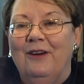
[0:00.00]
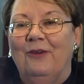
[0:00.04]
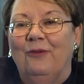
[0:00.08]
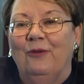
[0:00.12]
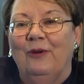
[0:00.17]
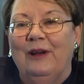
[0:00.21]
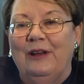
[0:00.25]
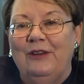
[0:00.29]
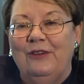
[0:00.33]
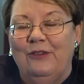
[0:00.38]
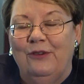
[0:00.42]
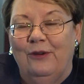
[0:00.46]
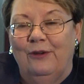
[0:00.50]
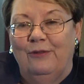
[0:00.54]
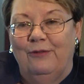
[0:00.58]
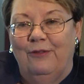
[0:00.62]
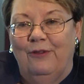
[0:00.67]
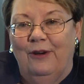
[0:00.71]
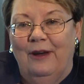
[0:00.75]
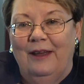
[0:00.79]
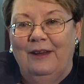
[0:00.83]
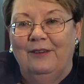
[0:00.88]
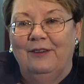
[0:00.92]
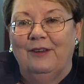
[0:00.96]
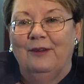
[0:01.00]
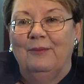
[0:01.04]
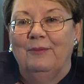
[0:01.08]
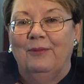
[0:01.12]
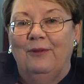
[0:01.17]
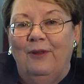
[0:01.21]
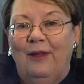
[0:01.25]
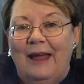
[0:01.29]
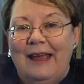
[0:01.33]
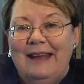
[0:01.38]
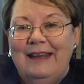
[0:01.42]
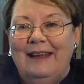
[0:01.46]
written to a friend
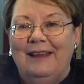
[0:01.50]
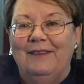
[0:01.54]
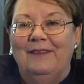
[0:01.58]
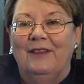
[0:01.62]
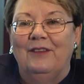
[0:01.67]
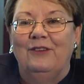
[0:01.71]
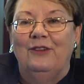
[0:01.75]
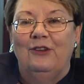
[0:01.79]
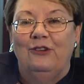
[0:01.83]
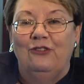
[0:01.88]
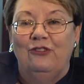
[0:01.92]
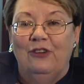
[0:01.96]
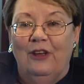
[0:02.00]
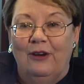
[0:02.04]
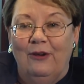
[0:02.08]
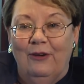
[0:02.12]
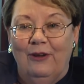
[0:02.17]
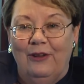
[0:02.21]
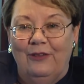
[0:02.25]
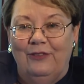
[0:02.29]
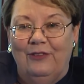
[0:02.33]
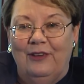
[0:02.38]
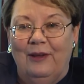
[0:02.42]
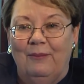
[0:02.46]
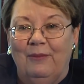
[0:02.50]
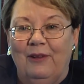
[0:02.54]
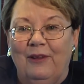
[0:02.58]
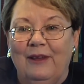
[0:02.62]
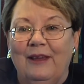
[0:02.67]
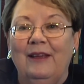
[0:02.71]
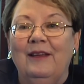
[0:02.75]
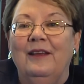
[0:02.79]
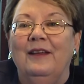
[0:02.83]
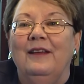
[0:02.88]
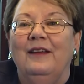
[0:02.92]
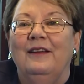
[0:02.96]
complaining that the General
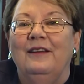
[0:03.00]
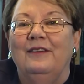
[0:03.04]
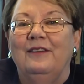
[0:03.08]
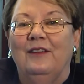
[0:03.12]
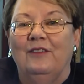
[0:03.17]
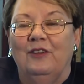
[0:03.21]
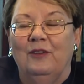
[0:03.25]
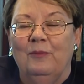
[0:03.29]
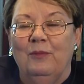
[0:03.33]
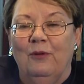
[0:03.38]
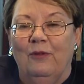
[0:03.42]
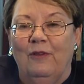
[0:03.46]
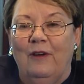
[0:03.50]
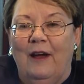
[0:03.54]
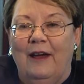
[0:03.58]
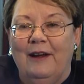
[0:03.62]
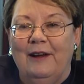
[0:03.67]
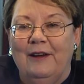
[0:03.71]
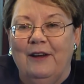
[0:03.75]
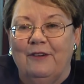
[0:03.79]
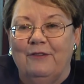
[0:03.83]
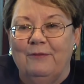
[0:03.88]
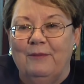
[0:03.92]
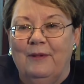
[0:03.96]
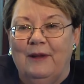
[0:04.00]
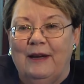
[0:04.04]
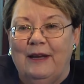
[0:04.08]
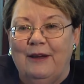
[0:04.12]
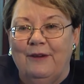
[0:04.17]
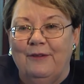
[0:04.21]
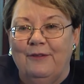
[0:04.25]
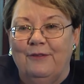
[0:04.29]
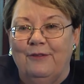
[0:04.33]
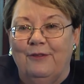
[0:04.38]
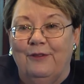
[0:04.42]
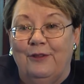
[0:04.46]
Assembly doesn't provide enough
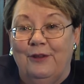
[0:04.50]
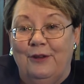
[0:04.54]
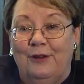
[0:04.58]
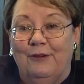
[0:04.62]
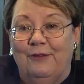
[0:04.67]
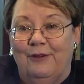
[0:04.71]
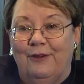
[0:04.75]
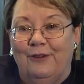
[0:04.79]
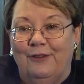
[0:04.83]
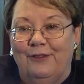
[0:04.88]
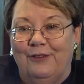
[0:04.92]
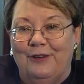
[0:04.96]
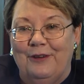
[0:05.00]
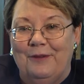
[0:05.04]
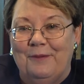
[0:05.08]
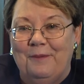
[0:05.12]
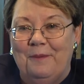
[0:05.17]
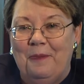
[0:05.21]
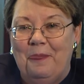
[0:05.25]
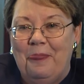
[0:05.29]
money for the university.